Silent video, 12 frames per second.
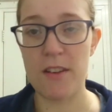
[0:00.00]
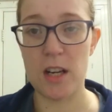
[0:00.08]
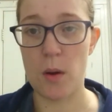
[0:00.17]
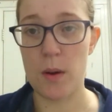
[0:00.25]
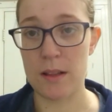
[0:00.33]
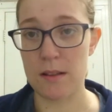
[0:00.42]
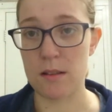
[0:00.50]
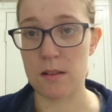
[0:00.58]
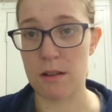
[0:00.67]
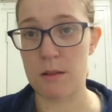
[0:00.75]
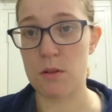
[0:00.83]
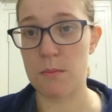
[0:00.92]
video in the
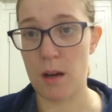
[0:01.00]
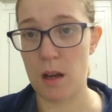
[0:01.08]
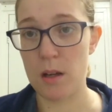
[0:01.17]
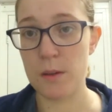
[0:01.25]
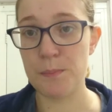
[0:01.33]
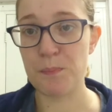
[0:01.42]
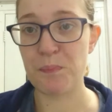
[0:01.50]
description below,